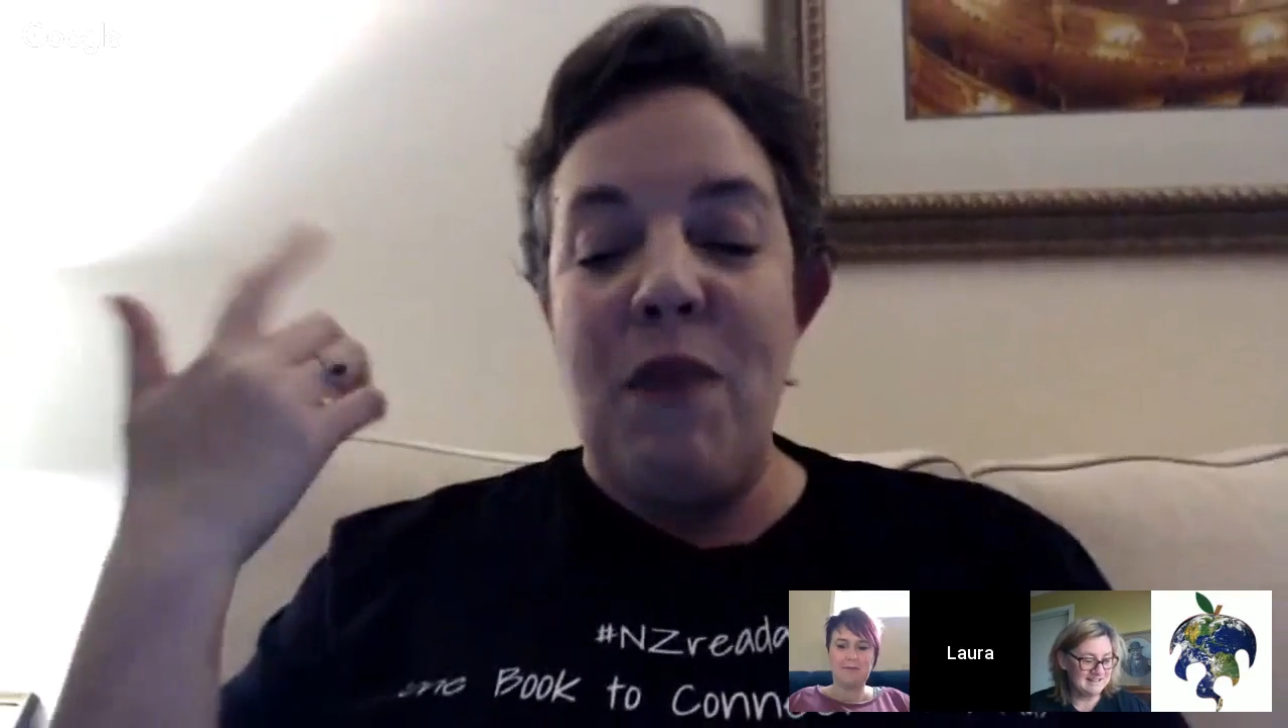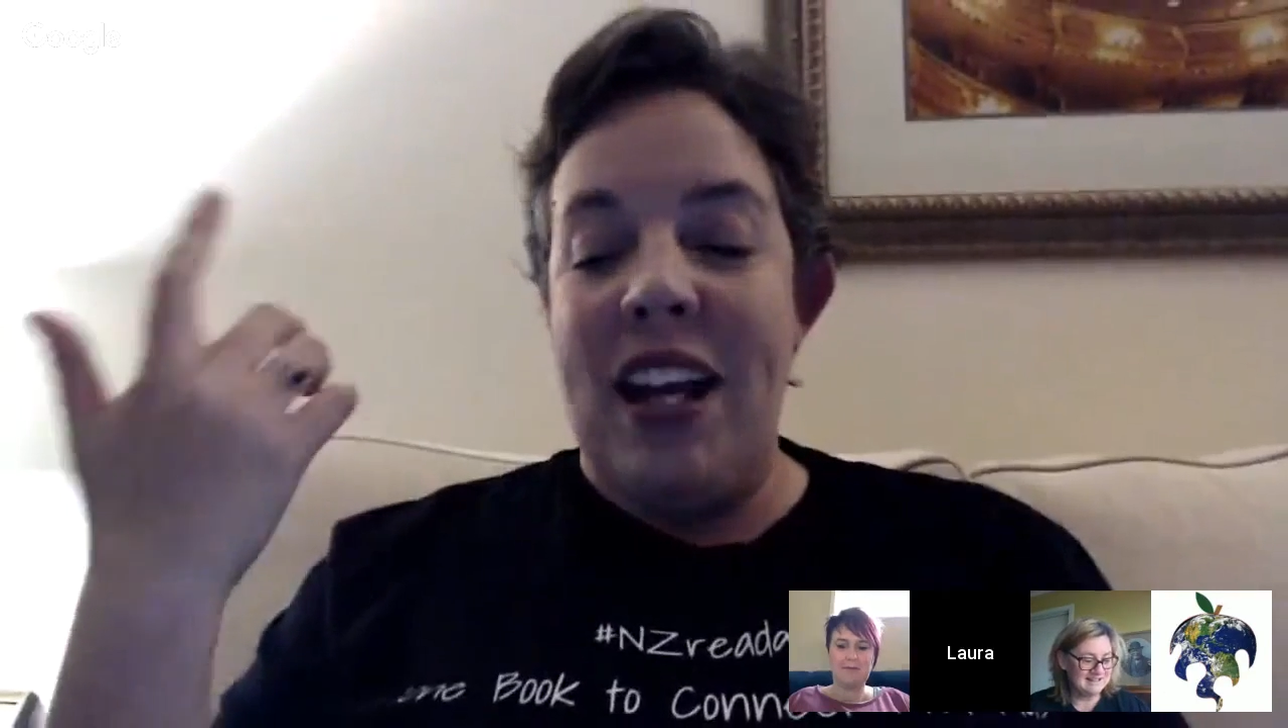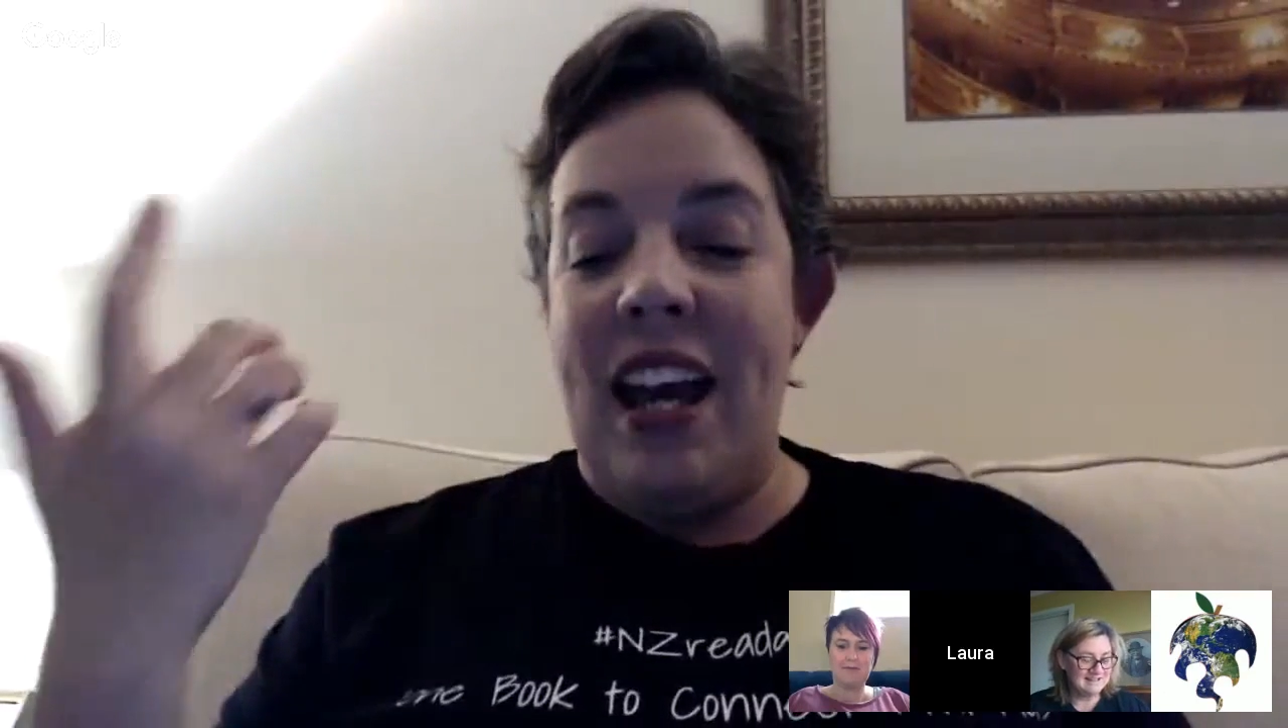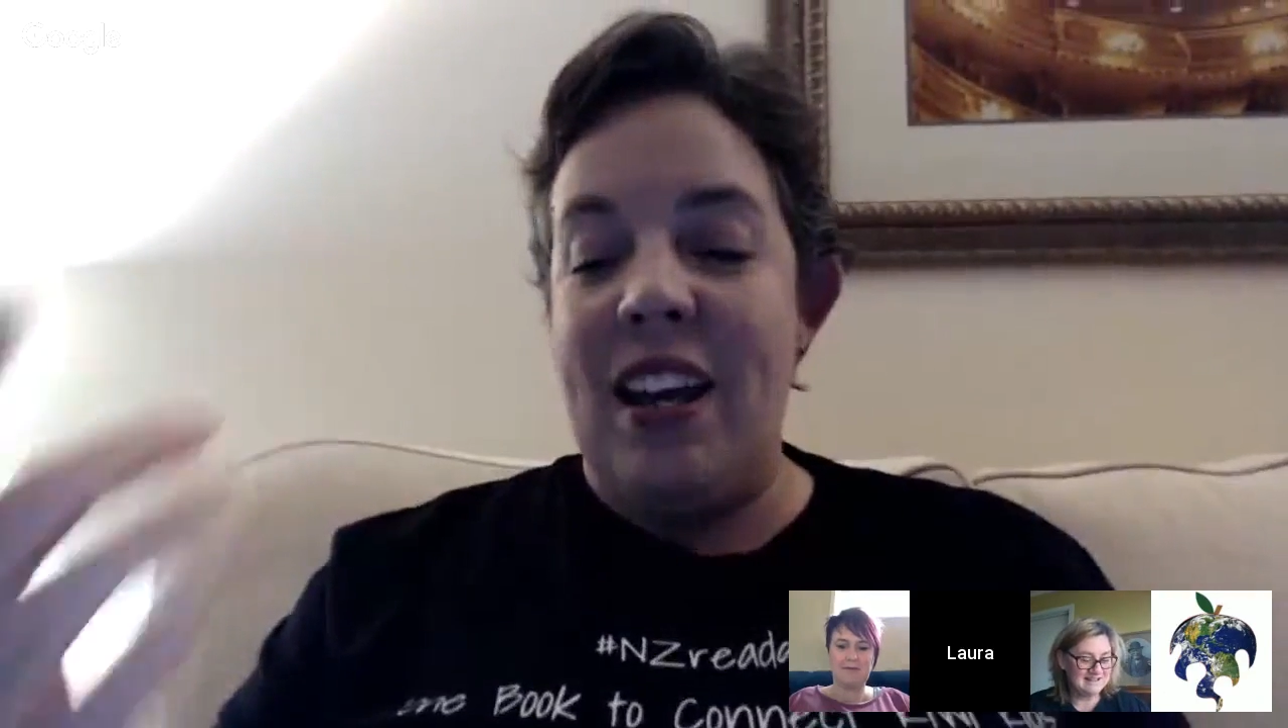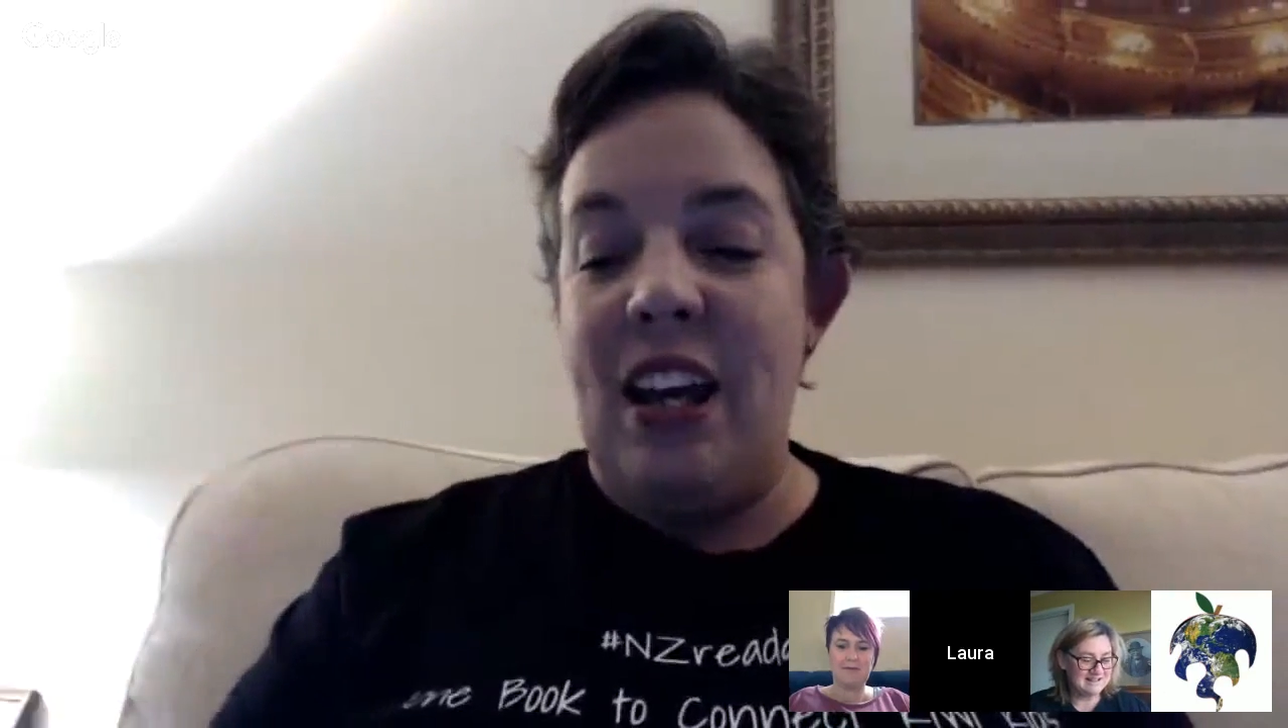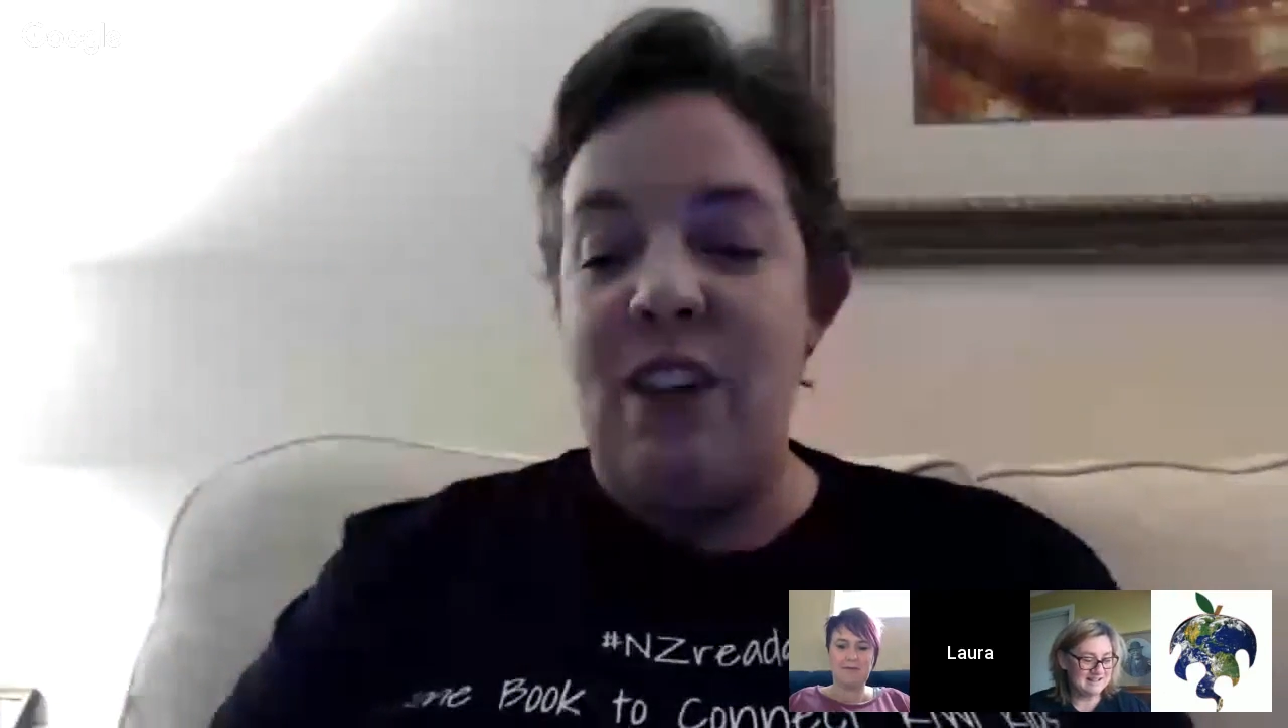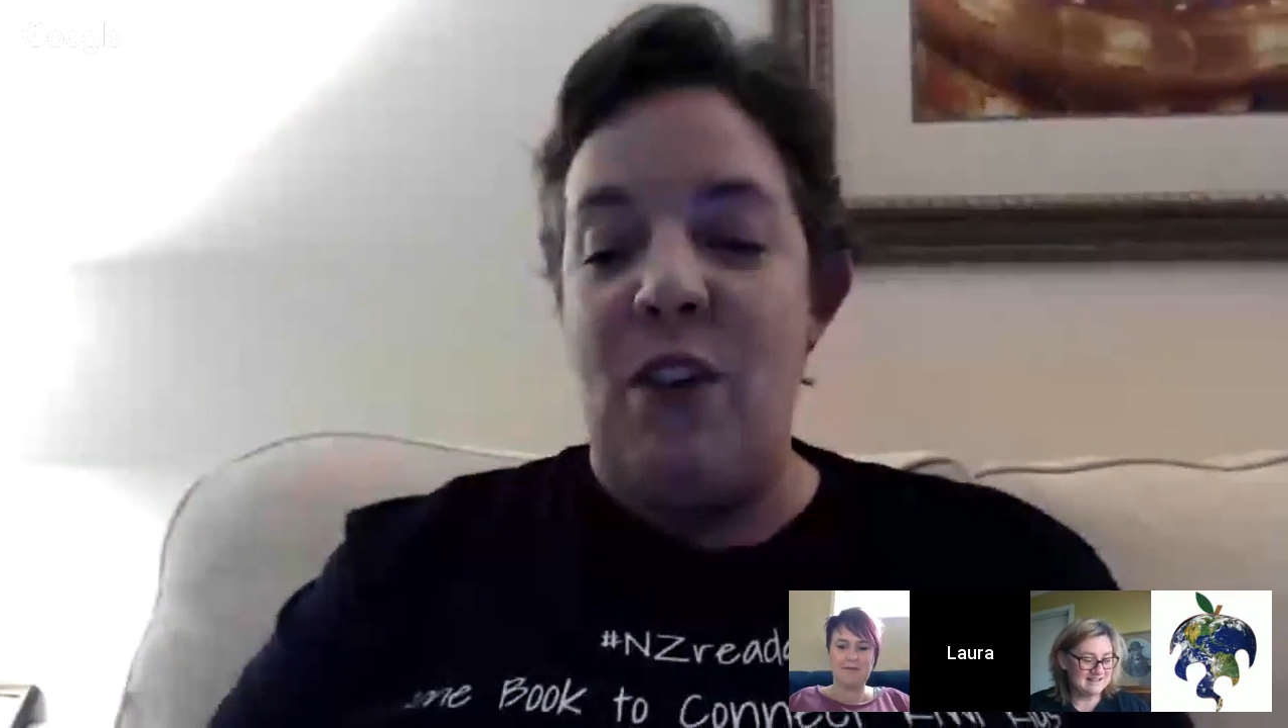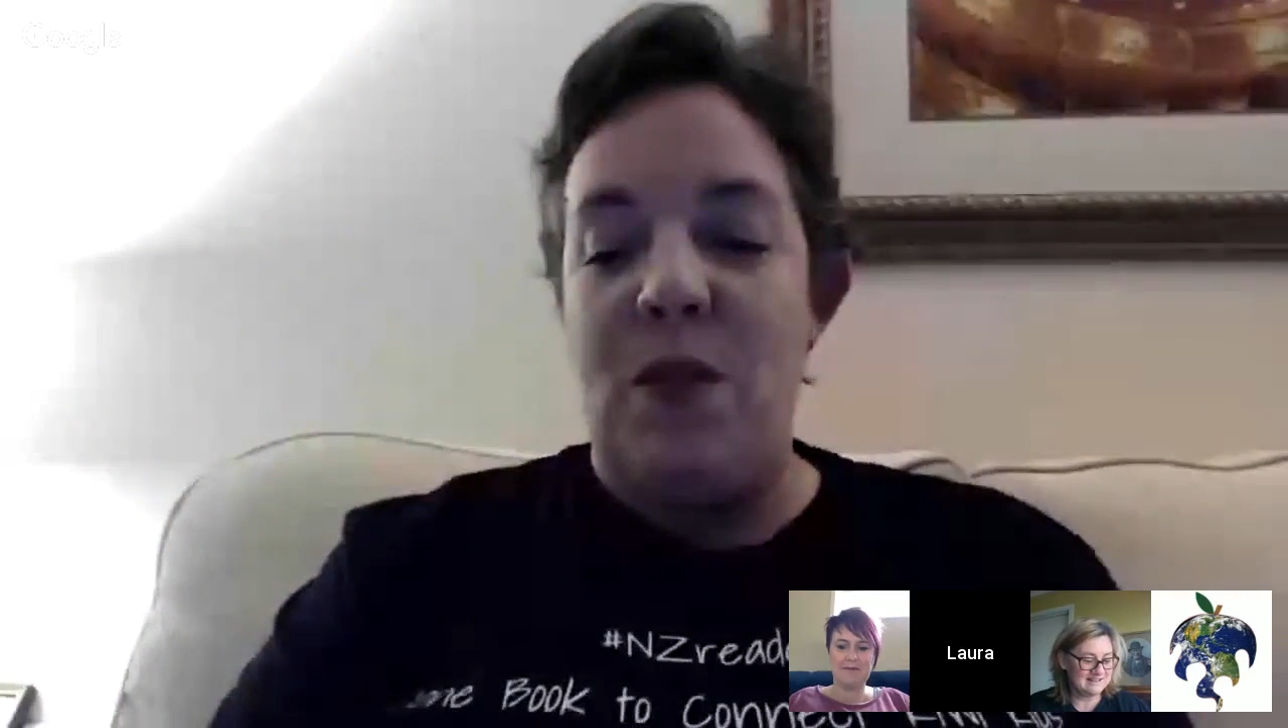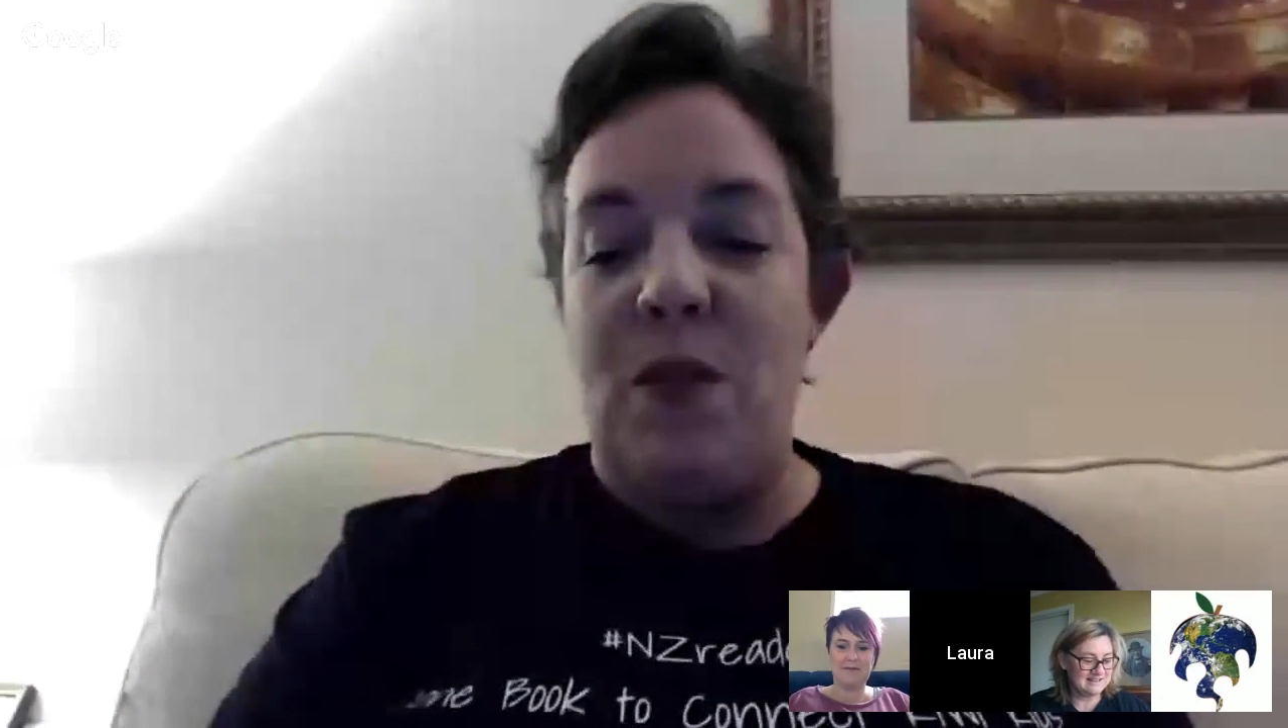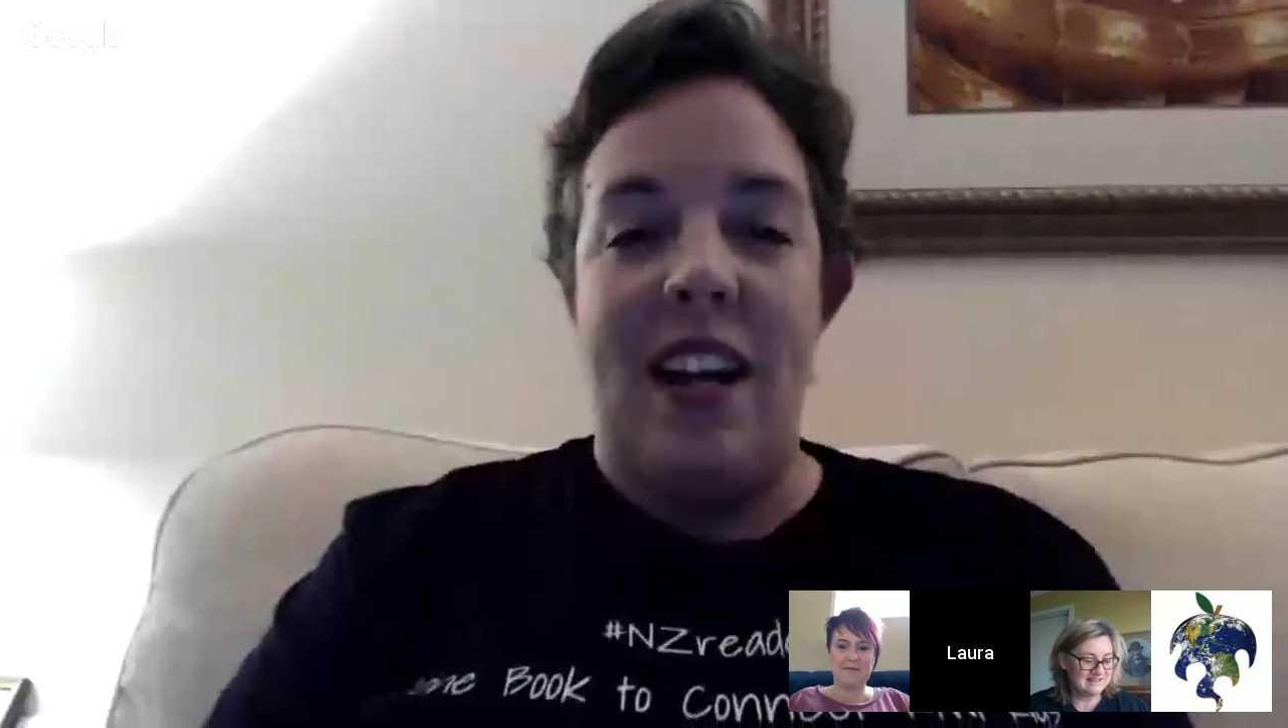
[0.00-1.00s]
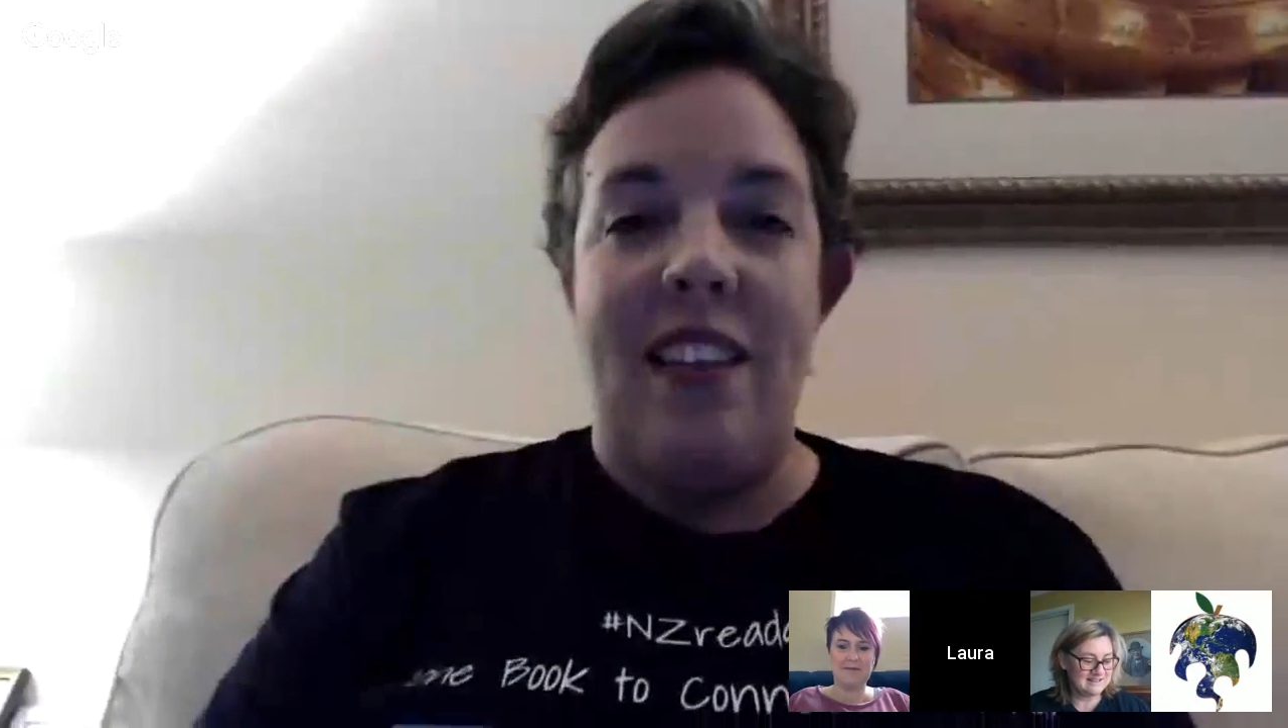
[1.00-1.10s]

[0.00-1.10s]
headphones and